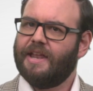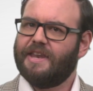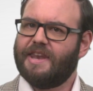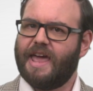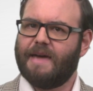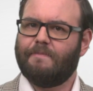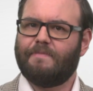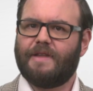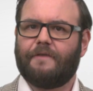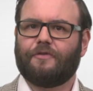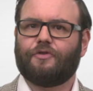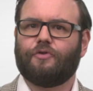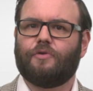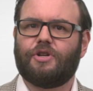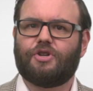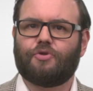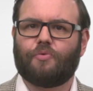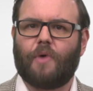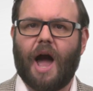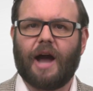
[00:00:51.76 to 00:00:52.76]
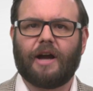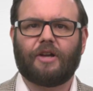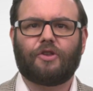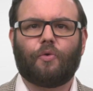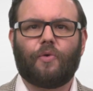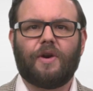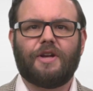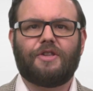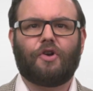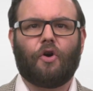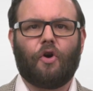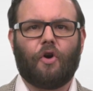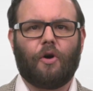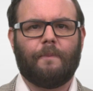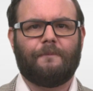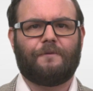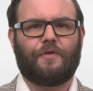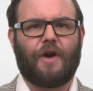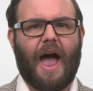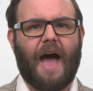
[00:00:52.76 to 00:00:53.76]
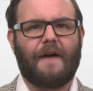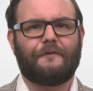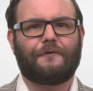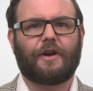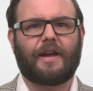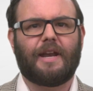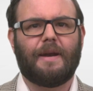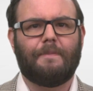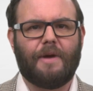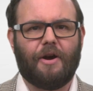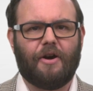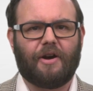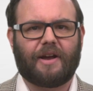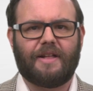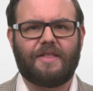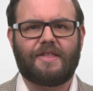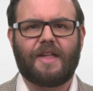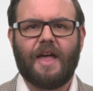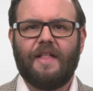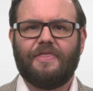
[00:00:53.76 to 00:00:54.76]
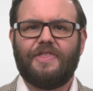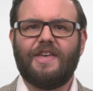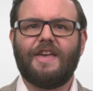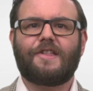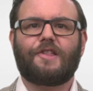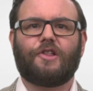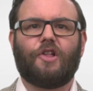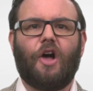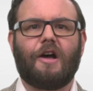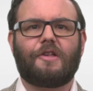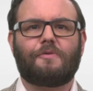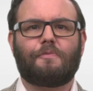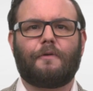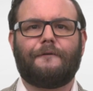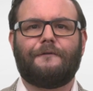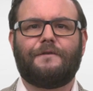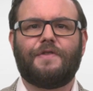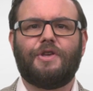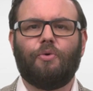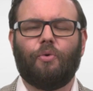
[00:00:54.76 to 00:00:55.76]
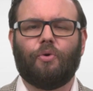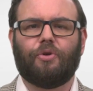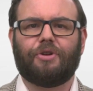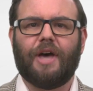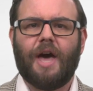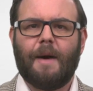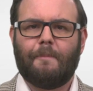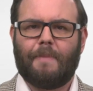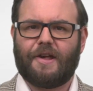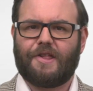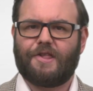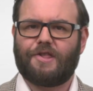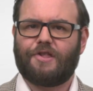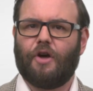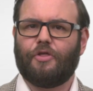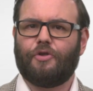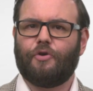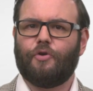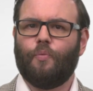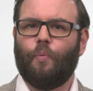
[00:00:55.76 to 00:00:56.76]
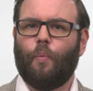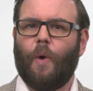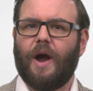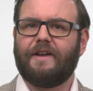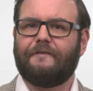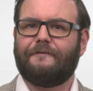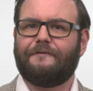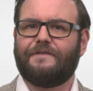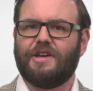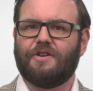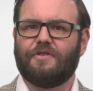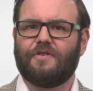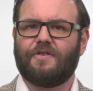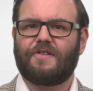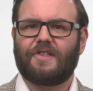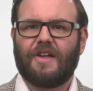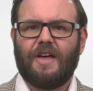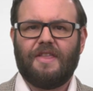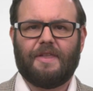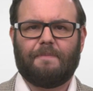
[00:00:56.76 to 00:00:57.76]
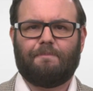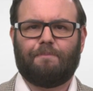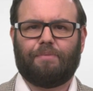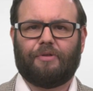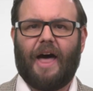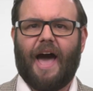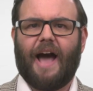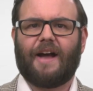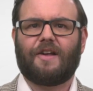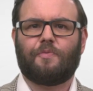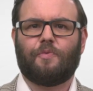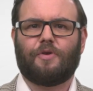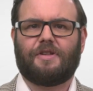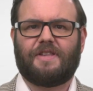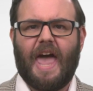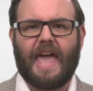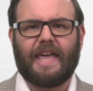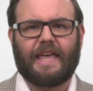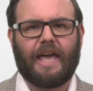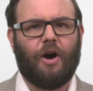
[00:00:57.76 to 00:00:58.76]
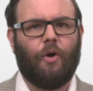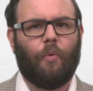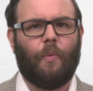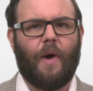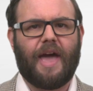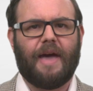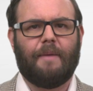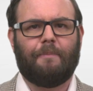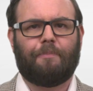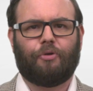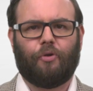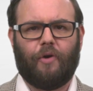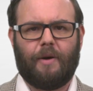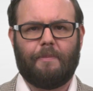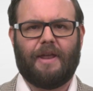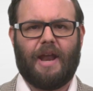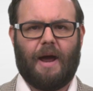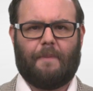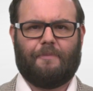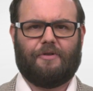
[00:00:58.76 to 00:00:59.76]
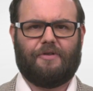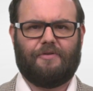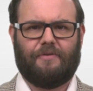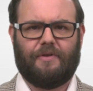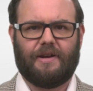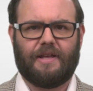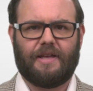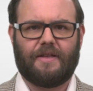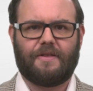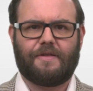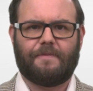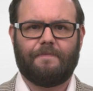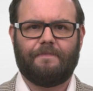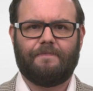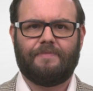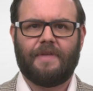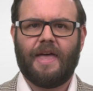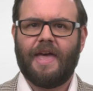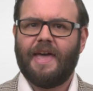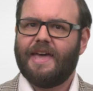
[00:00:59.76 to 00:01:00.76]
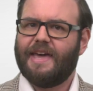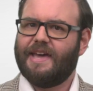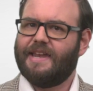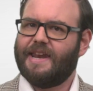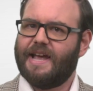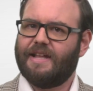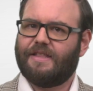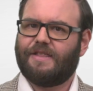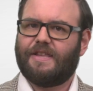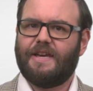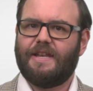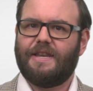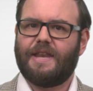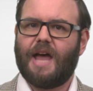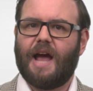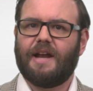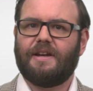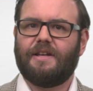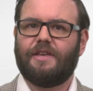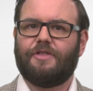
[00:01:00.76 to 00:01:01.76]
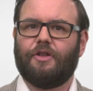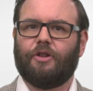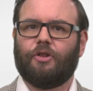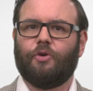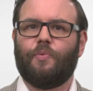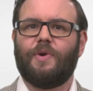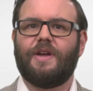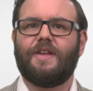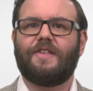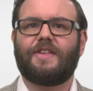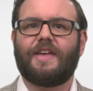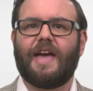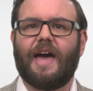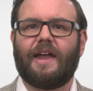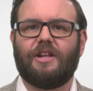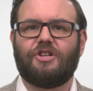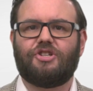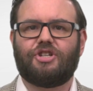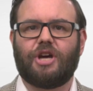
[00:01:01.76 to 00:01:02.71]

Named after a derogatory term for African Americans, these laws were fueled by Southern white fears that blacks were taking away employment opportunities. In 1890, the Louisiana